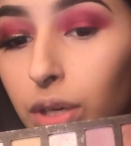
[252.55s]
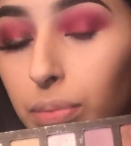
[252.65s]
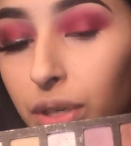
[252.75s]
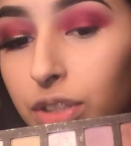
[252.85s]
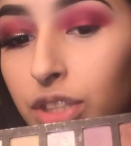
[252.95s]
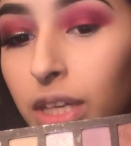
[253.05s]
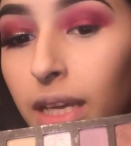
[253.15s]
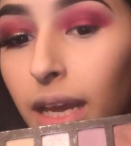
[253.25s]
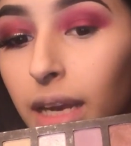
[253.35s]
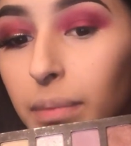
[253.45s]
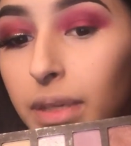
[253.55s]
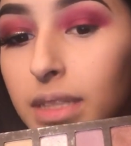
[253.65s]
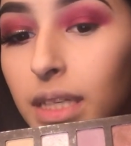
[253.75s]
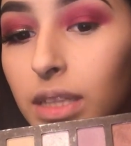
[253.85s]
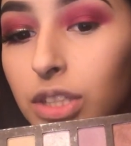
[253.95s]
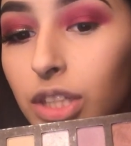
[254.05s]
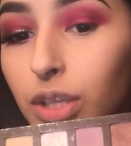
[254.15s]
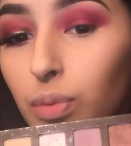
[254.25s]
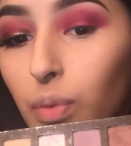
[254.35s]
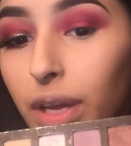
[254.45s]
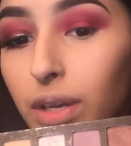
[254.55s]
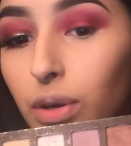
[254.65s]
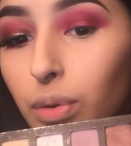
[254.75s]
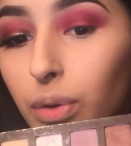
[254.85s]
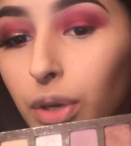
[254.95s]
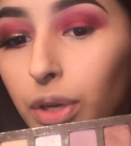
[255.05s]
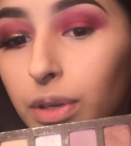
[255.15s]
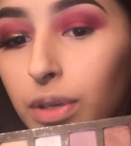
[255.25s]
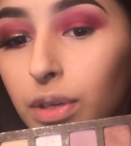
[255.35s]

brush, and I'm going to take the shade Red Ochre.